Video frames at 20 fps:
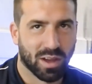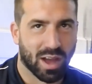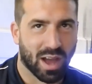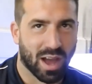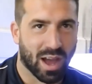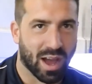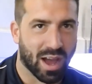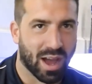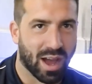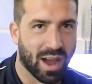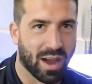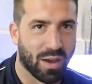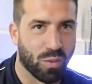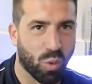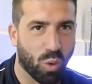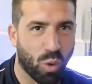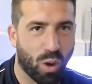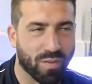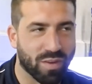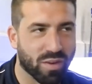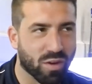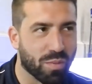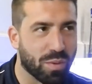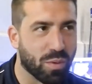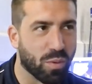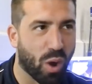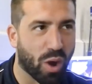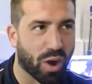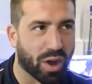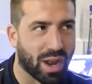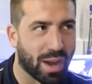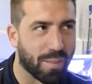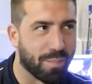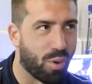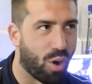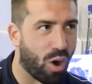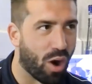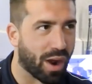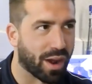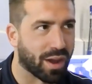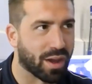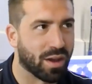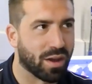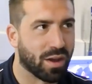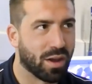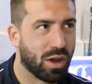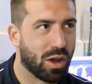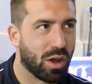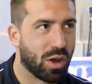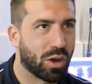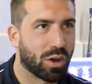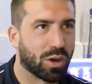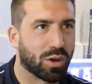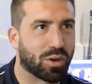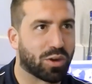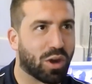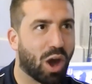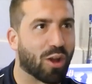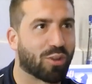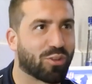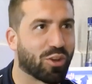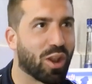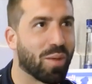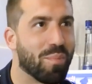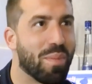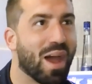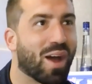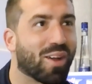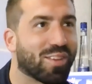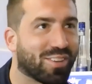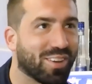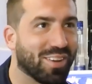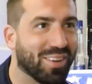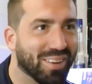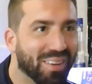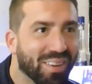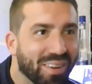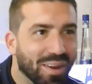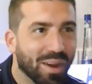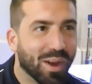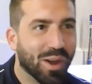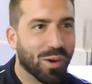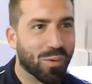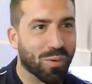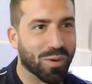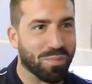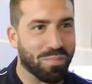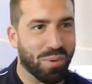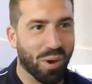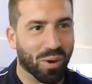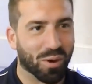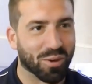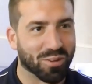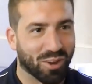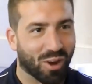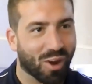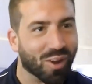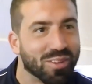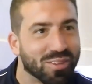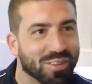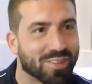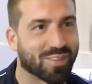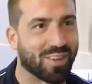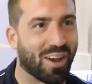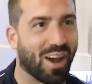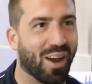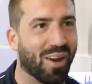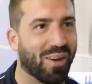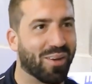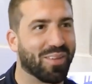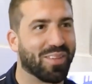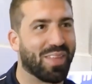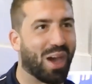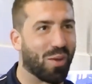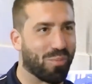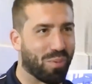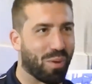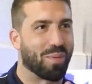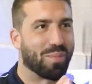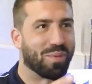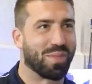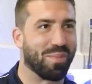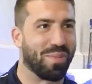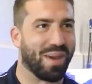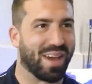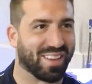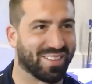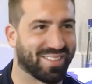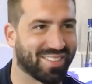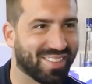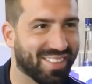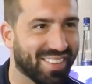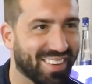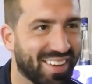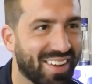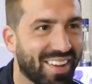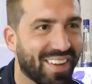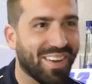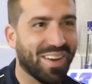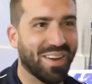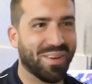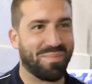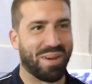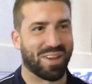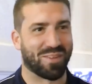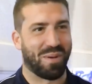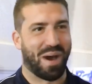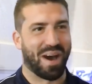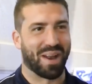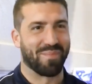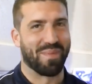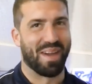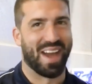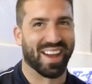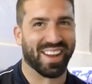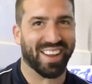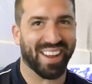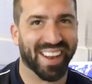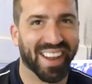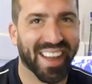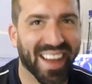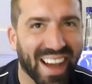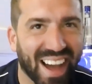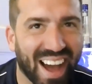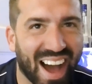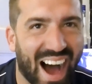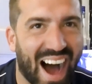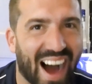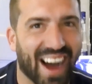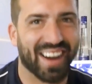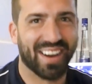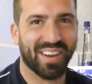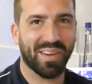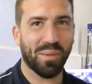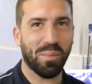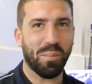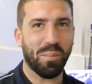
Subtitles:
I've never been woken up by goats on a mountain with bells on, so that'll probably be the best. Just play about it.